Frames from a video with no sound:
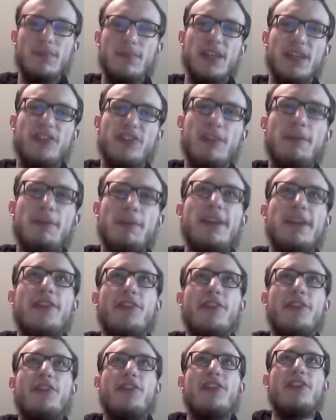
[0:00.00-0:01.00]
Typically,
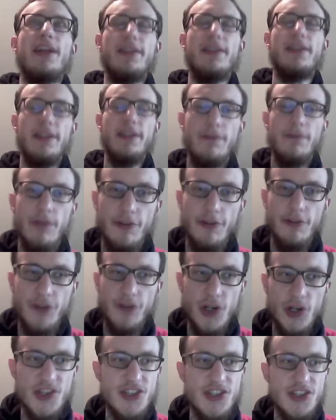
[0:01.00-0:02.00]
this is done in the
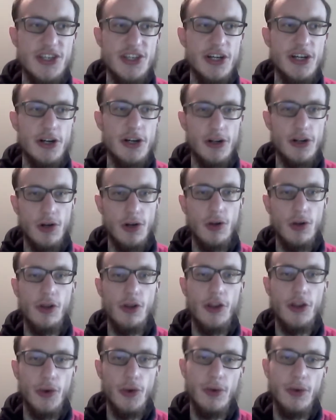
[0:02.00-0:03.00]
first year,
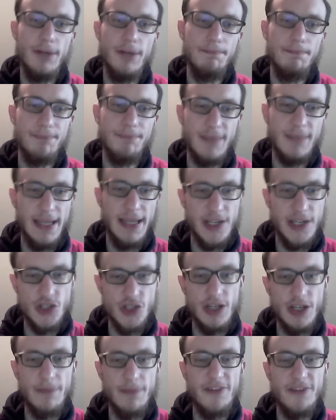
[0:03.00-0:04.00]
although I
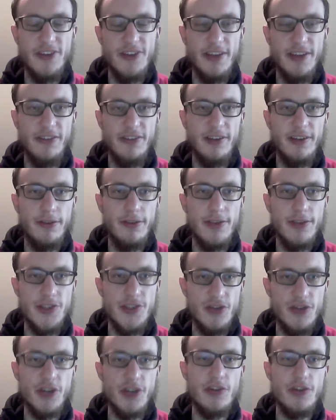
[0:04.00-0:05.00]
should emphasize that the
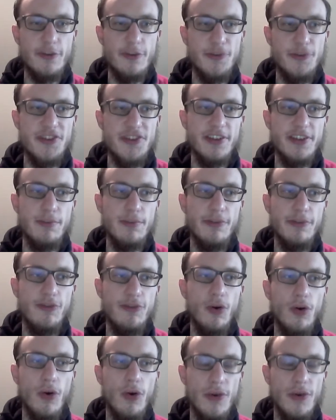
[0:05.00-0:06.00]
structure I've presented
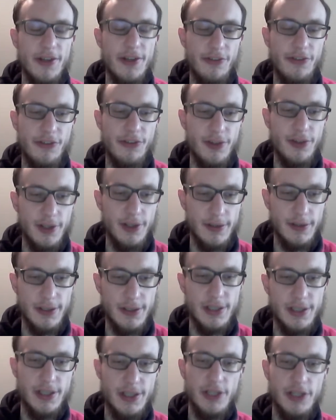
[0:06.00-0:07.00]
before is
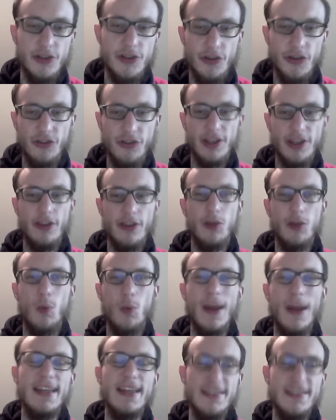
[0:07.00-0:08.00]
just the
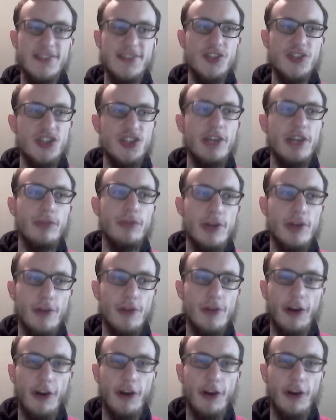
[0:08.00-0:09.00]
way it's generally
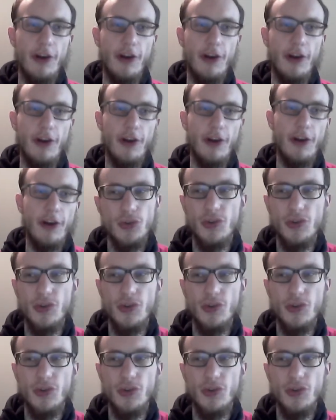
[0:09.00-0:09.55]
recommended. You do